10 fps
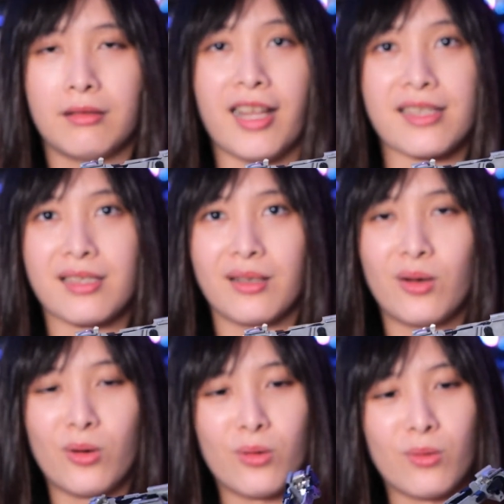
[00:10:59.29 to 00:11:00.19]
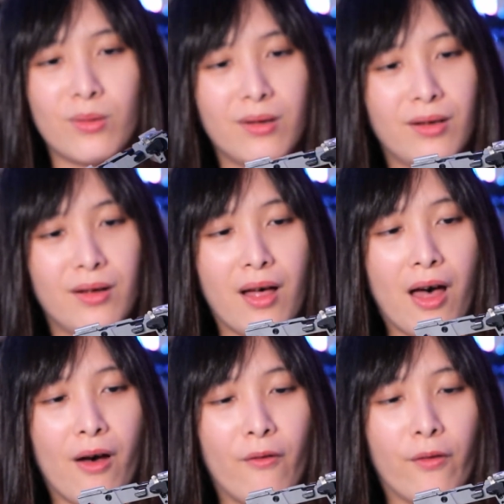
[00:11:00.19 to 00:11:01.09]
that's the whole
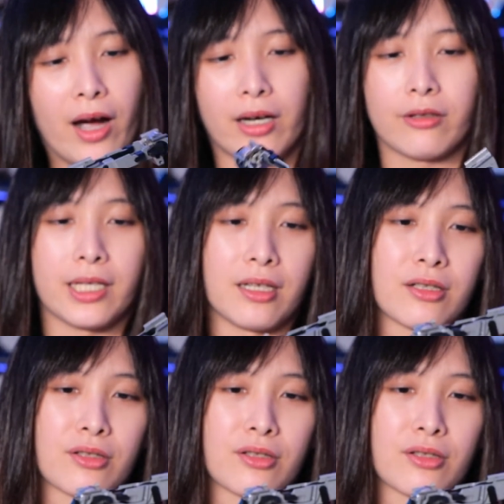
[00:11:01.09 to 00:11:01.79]
firing